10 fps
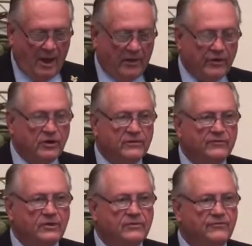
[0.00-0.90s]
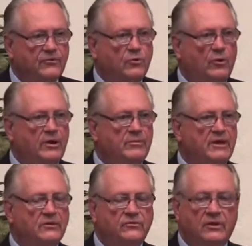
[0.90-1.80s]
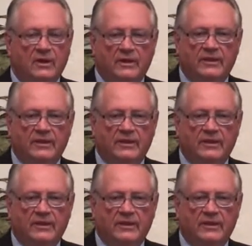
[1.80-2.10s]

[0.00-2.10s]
And they interviewed him for 20 minutes.